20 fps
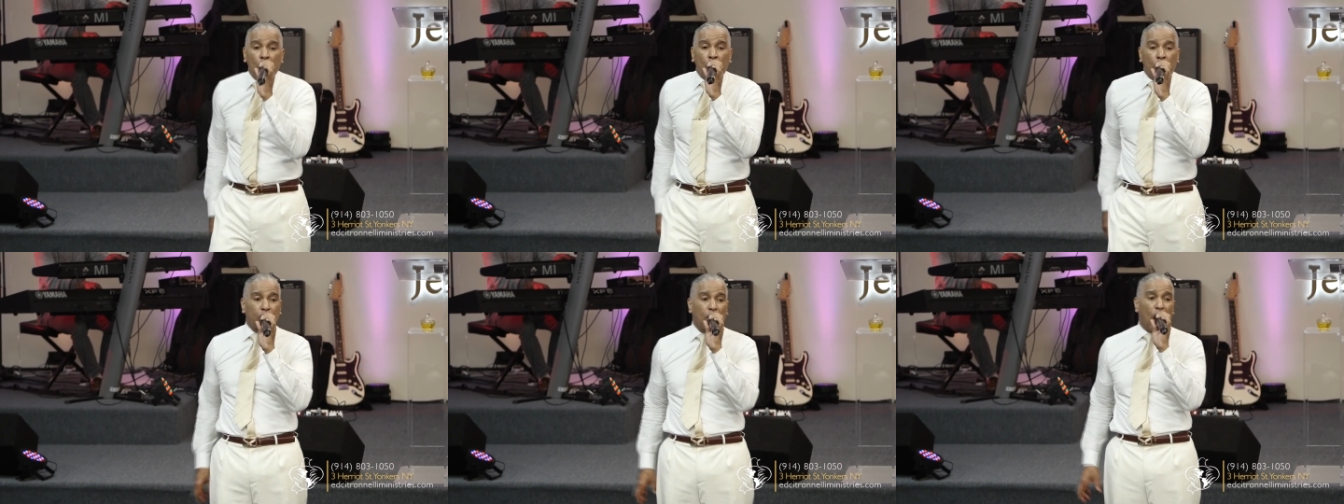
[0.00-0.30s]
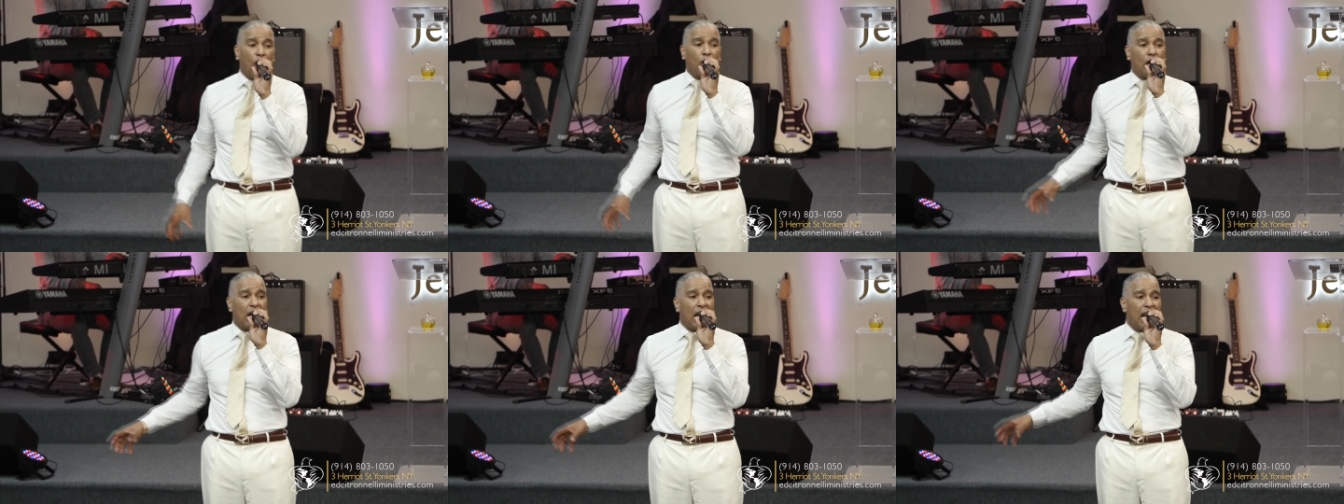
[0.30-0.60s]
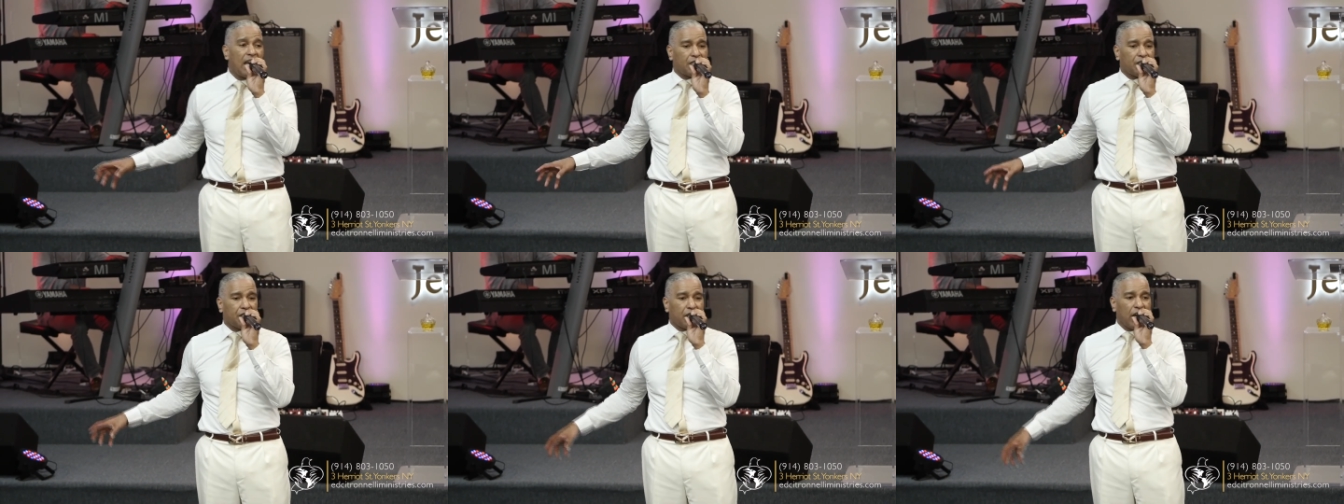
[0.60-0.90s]
don't
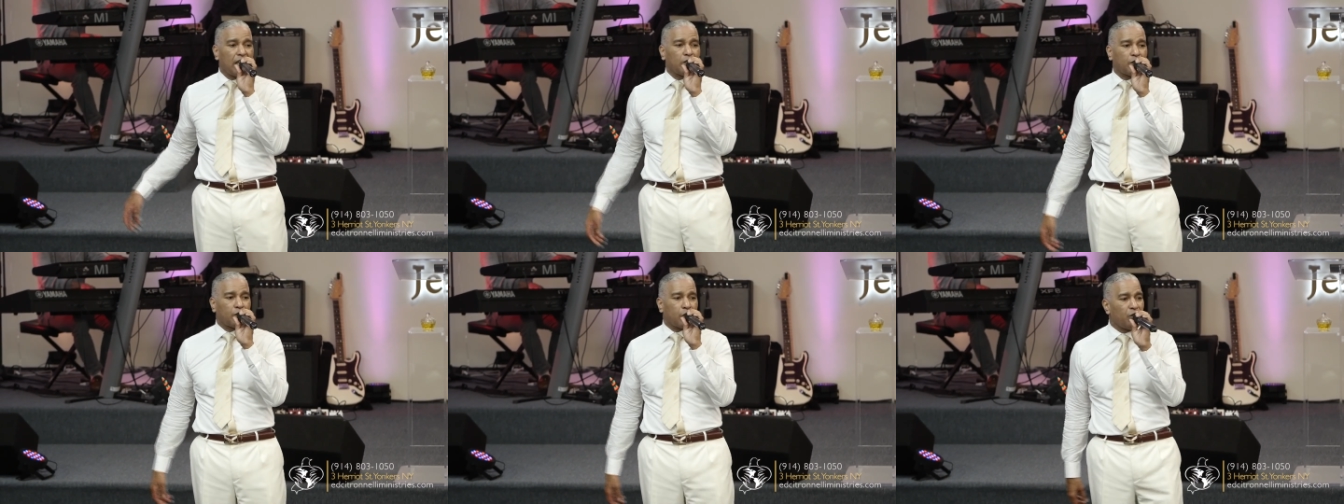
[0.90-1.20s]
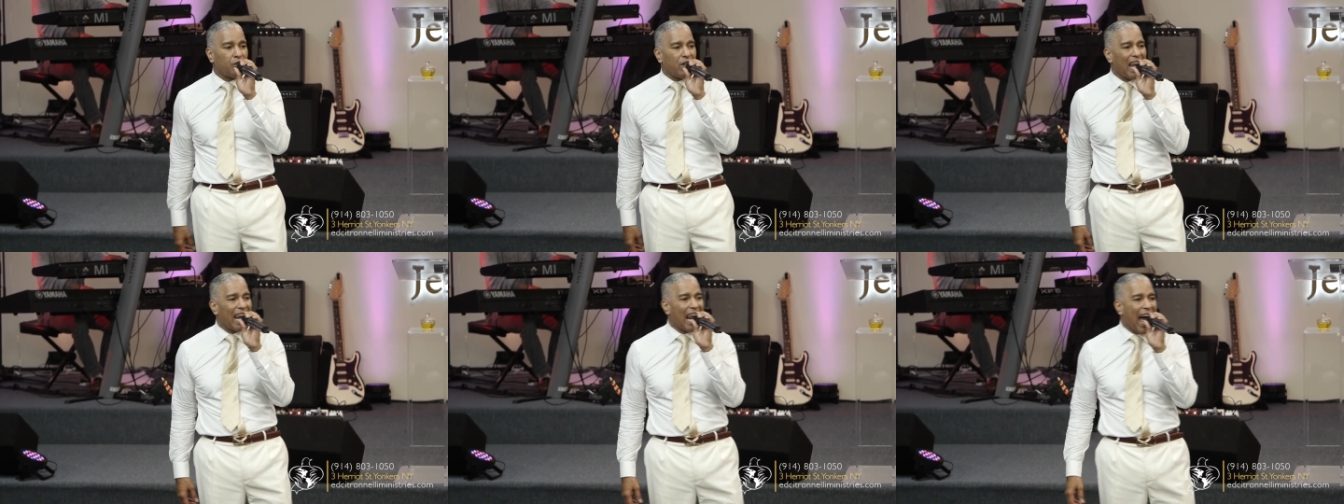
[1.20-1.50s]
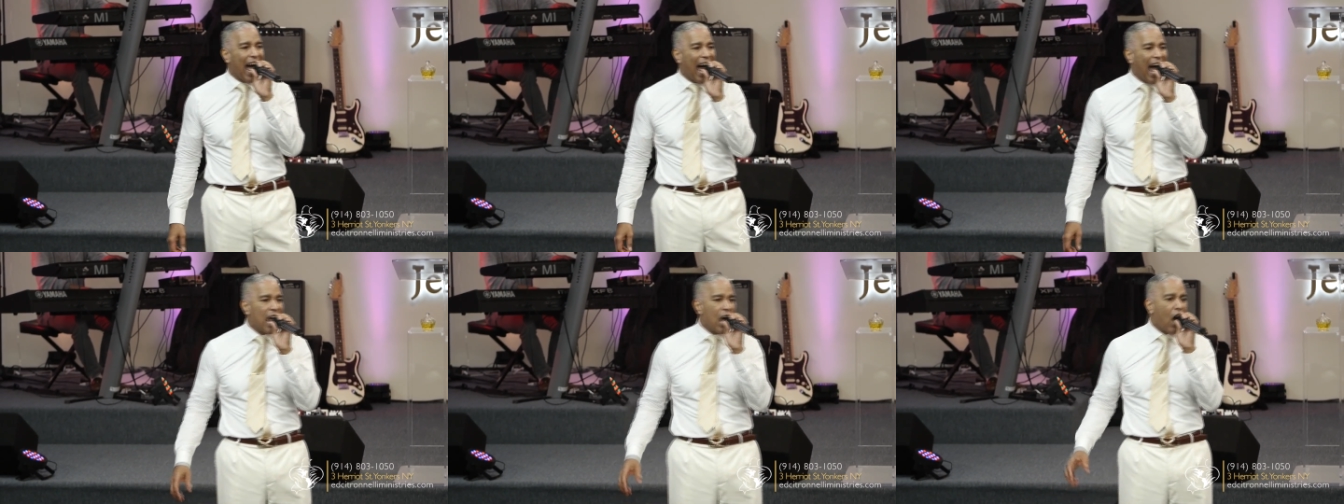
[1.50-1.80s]
listen to the
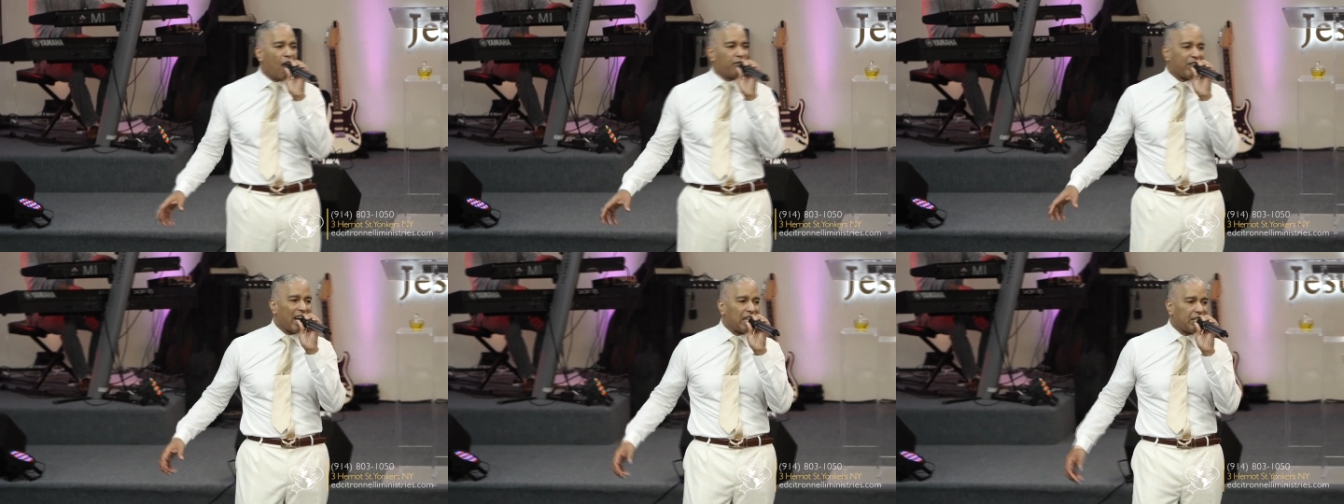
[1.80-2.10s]
lie of the